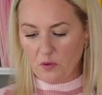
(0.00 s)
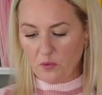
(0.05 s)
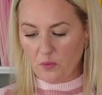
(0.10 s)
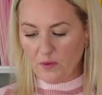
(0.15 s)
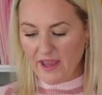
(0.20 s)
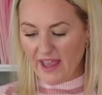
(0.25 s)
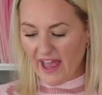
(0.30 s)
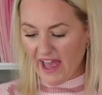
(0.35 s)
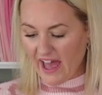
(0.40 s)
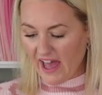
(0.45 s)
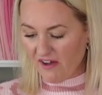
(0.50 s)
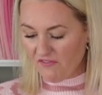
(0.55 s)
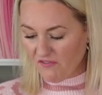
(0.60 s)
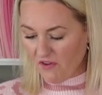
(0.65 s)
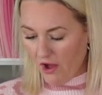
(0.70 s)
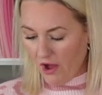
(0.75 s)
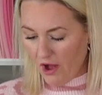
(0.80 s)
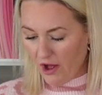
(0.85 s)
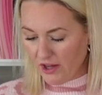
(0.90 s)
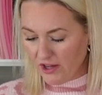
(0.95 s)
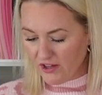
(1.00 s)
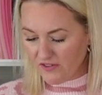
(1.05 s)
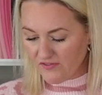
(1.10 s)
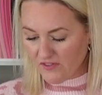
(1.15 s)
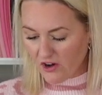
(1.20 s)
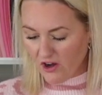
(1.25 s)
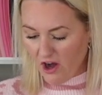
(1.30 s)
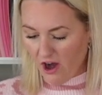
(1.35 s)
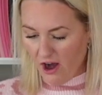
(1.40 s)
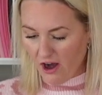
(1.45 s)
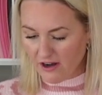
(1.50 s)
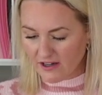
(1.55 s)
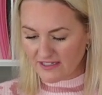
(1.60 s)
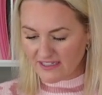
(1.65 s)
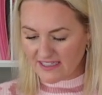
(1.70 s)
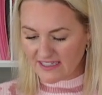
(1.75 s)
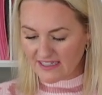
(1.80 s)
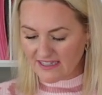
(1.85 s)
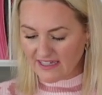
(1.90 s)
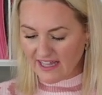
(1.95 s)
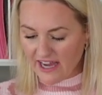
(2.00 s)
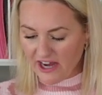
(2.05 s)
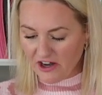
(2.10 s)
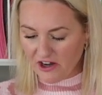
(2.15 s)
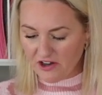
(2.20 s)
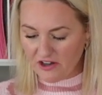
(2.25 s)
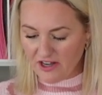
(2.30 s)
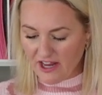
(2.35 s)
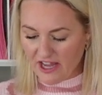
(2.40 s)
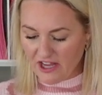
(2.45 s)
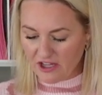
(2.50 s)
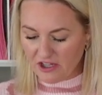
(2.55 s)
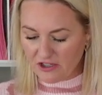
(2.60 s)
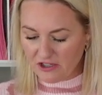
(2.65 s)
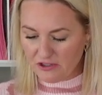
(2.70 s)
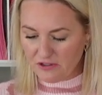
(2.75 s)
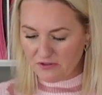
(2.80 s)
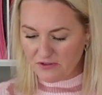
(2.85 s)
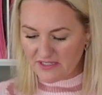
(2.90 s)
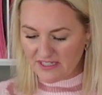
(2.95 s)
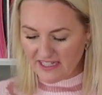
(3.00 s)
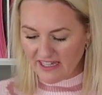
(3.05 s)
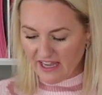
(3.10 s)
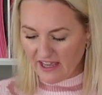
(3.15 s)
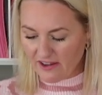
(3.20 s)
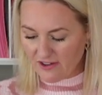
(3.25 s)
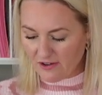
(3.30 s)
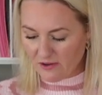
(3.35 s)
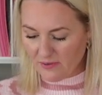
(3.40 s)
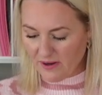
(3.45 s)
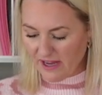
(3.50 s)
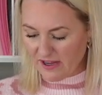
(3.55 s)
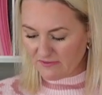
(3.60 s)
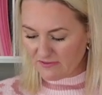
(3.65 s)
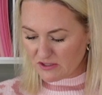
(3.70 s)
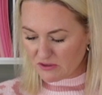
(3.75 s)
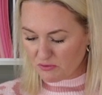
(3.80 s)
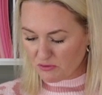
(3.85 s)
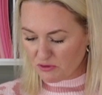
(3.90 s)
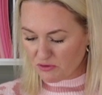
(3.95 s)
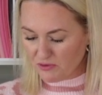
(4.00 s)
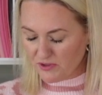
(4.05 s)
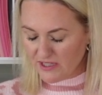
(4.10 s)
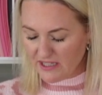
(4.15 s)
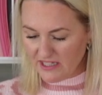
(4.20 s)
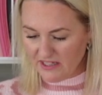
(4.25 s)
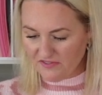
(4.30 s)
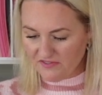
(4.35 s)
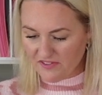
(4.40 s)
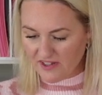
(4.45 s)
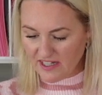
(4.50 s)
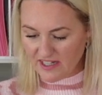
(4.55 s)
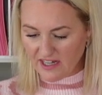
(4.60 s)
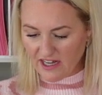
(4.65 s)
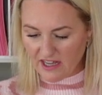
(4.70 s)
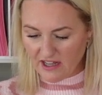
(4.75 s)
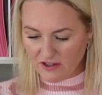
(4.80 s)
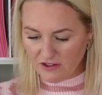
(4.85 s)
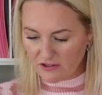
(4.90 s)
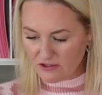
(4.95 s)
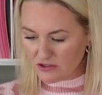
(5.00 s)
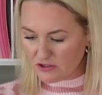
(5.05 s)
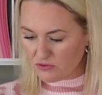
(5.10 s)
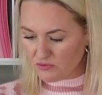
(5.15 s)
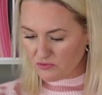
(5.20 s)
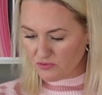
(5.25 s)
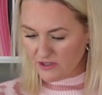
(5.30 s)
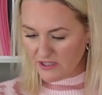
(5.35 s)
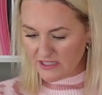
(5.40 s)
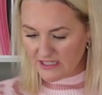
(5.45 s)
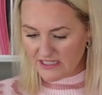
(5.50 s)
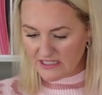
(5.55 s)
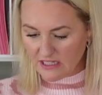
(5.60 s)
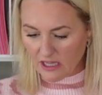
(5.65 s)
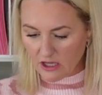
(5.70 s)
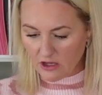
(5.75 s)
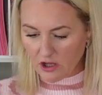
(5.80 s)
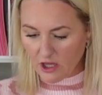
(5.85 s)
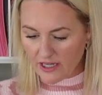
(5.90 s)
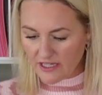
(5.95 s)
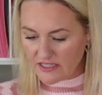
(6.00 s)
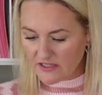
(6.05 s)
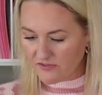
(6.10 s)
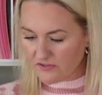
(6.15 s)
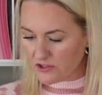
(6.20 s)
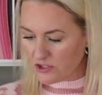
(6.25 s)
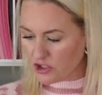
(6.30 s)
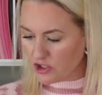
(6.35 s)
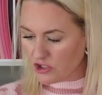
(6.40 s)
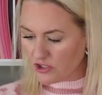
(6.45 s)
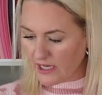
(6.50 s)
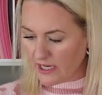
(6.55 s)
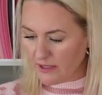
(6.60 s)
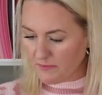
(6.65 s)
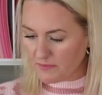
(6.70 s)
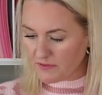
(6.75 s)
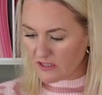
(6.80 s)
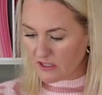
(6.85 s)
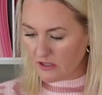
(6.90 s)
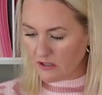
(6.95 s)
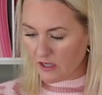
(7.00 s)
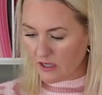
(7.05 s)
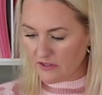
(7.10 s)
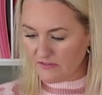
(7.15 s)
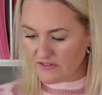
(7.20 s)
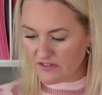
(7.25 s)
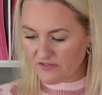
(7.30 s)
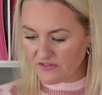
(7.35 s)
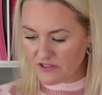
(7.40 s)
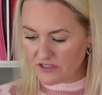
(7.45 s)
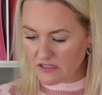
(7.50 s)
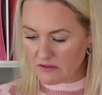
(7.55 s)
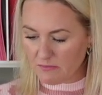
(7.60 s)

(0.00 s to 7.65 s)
We have all of our hearts layered and glued together. We have some really fun colors, really a lot of different shapes, a lot of different